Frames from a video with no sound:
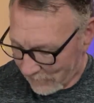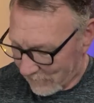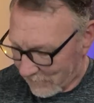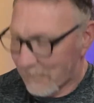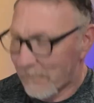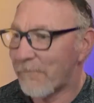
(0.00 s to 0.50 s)

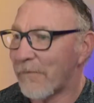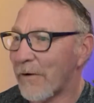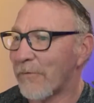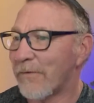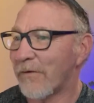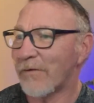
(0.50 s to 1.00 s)

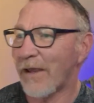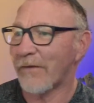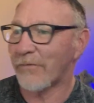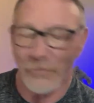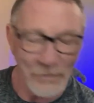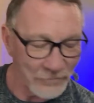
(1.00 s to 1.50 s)
Ferrithus asks
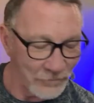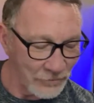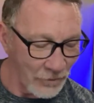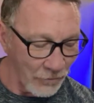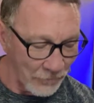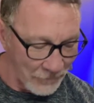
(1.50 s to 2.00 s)
the question,
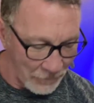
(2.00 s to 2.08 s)
are there